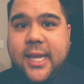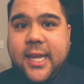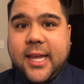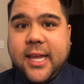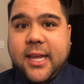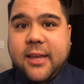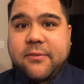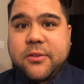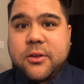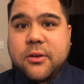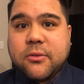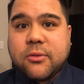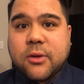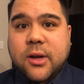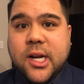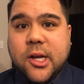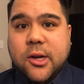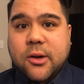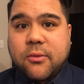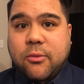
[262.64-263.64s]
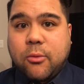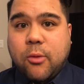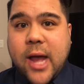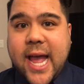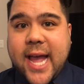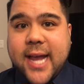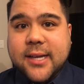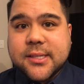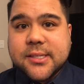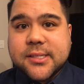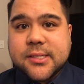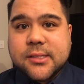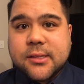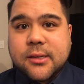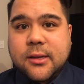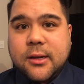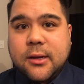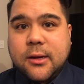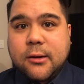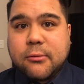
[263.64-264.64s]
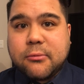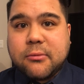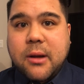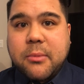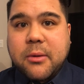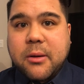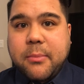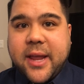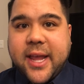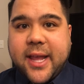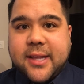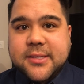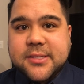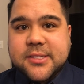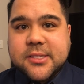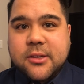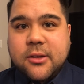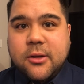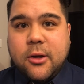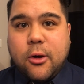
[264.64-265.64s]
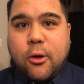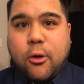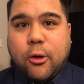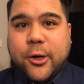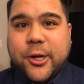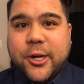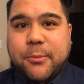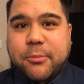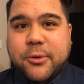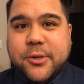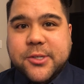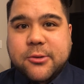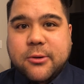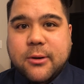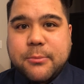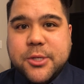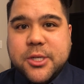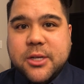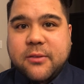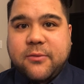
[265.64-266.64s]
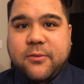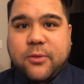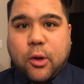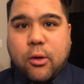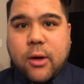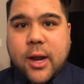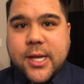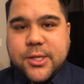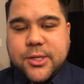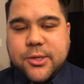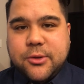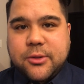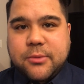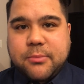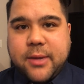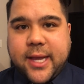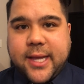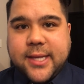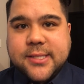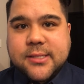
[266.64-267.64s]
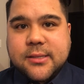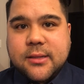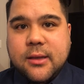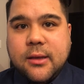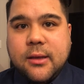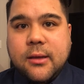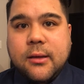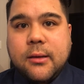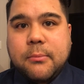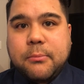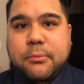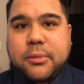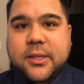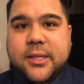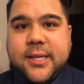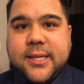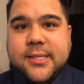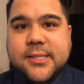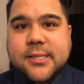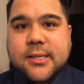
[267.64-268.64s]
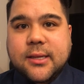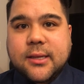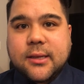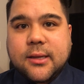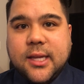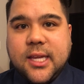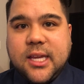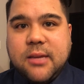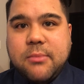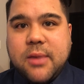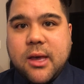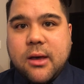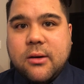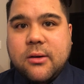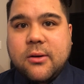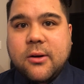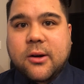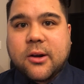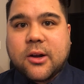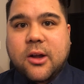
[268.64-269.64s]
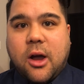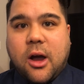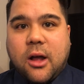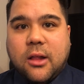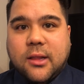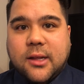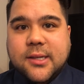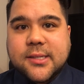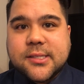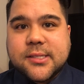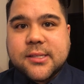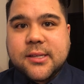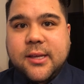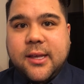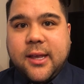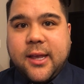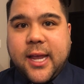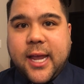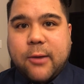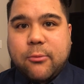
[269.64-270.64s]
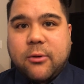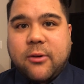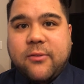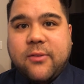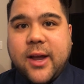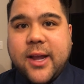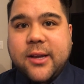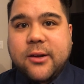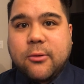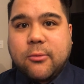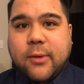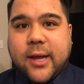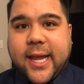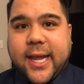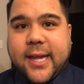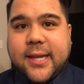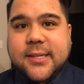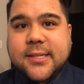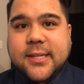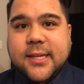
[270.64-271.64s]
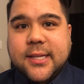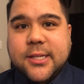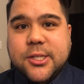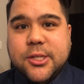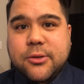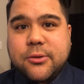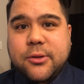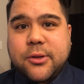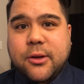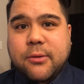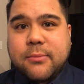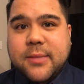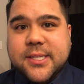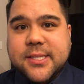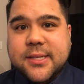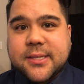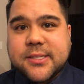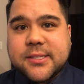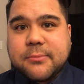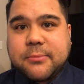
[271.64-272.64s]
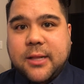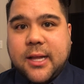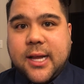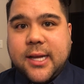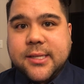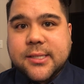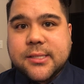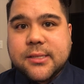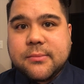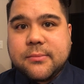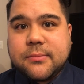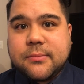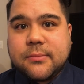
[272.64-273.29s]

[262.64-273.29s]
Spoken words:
If you've run out of wax, rubber bands, or your prescription fluoride toothpaste, please email or call us and we'll find a way to get you your missing supplies.